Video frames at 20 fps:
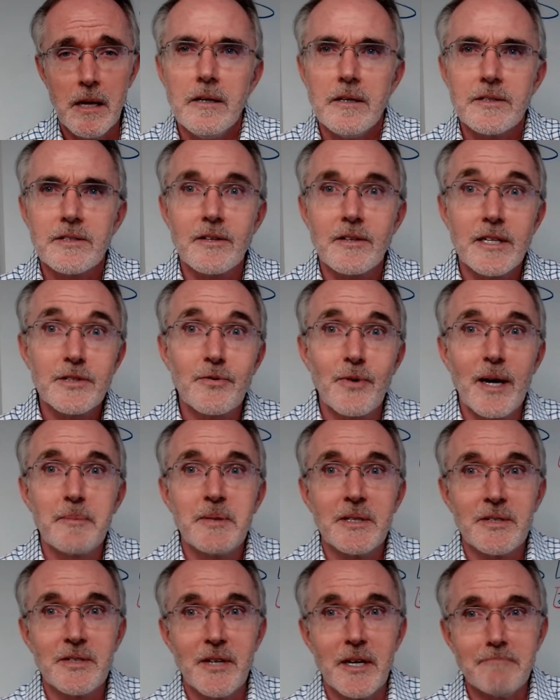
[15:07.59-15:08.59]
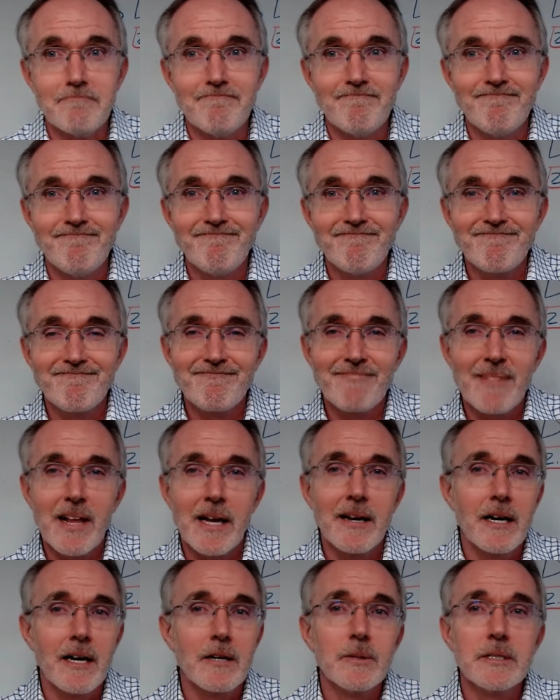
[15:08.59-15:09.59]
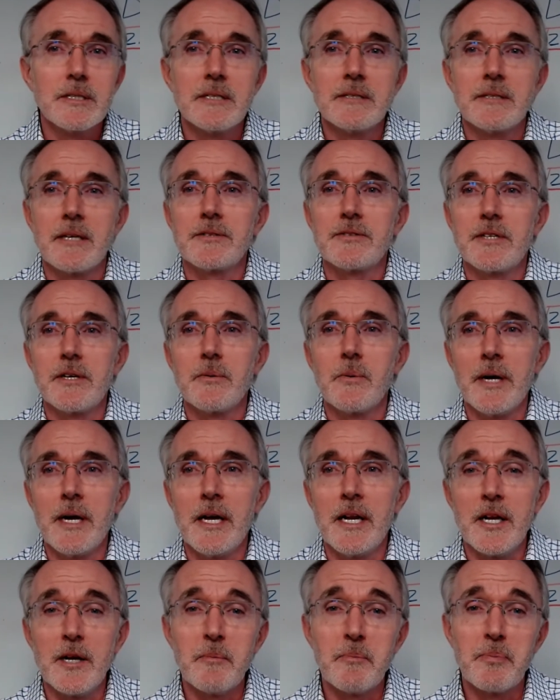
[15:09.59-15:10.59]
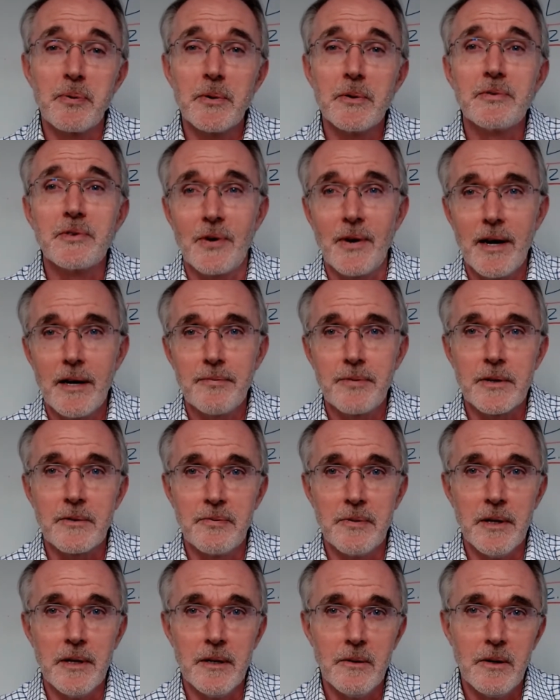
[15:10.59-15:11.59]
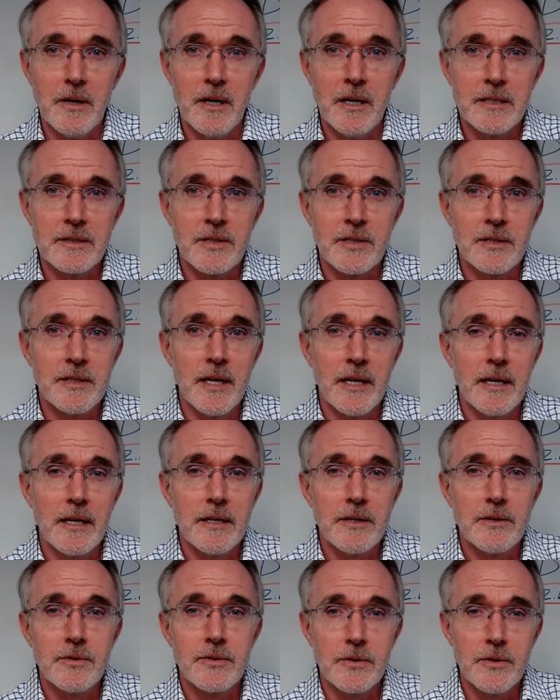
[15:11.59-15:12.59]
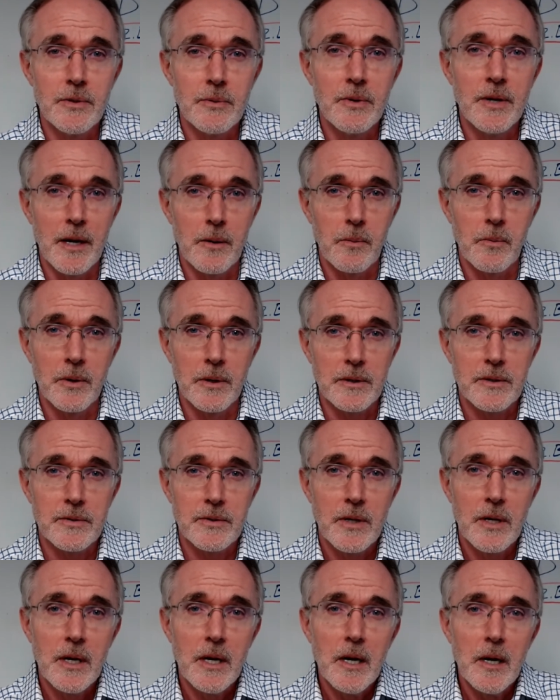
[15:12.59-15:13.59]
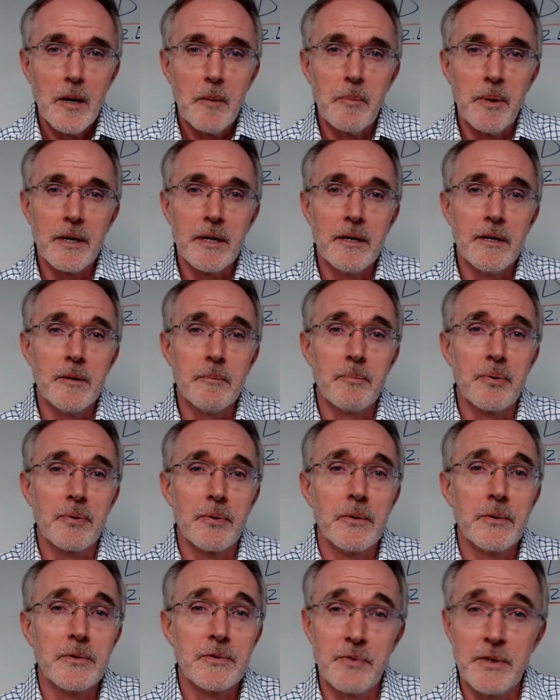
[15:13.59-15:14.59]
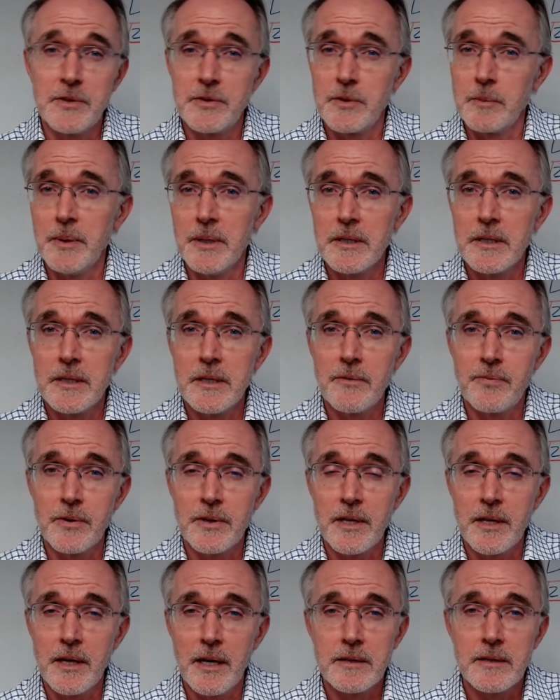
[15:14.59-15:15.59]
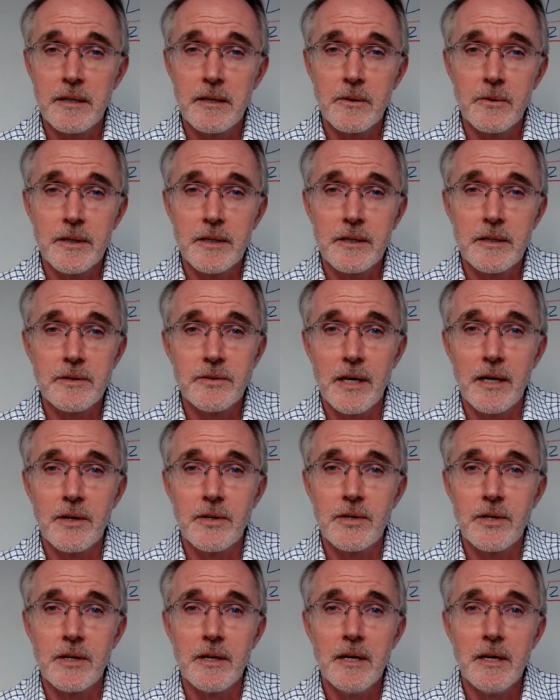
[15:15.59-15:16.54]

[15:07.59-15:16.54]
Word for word: So let's wrap this up. Not only does SD-WAN improve traffic flow on today's new networks, but it improves visibility for the IT organization.